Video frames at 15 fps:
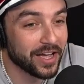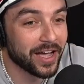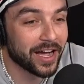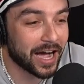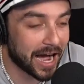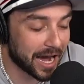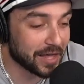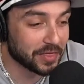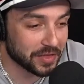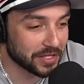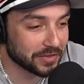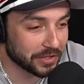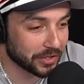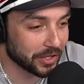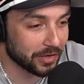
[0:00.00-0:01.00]
I
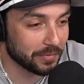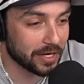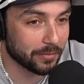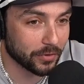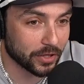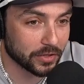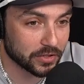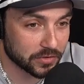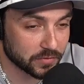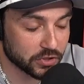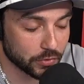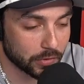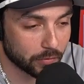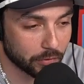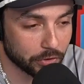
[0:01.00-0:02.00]
think they're going to be able to
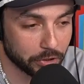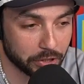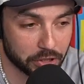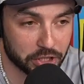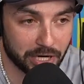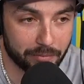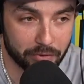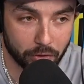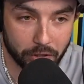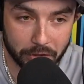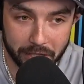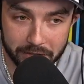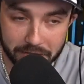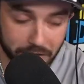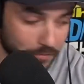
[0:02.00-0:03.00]
do a really good job building that team.